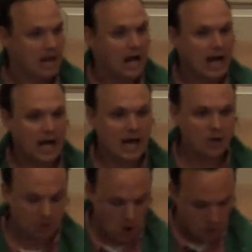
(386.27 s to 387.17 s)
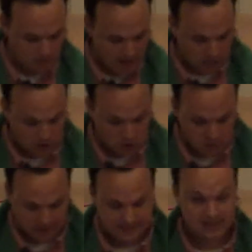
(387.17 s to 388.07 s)
I, I, don't know about you,
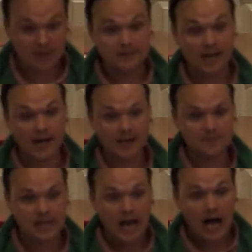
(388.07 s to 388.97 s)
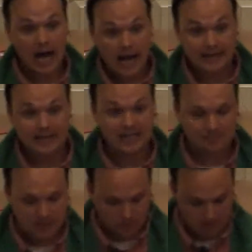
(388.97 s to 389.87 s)
but sometimes I need to
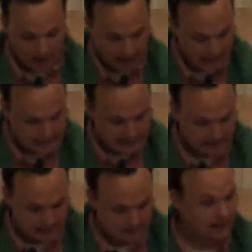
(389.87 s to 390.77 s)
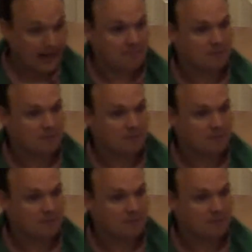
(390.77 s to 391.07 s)
be reminded that I am,